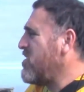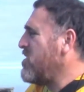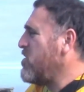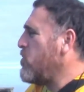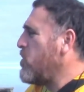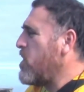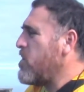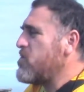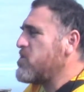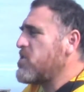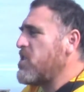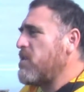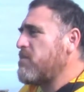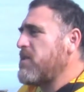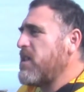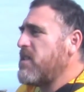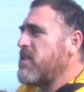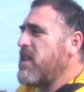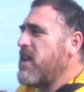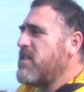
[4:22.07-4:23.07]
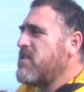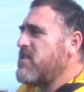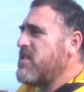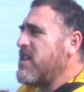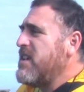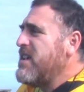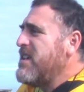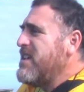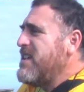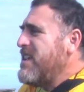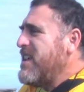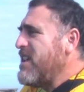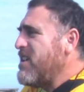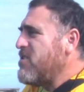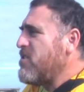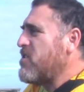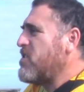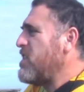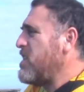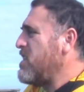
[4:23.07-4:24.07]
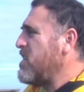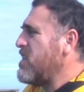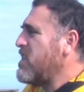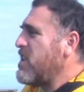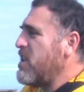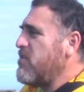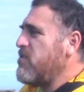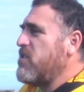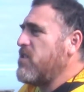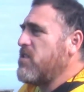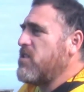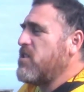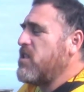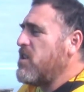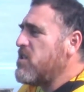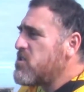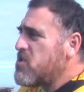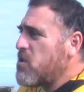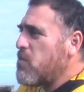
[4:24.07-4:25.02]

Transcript: you wear something that's either going to give you good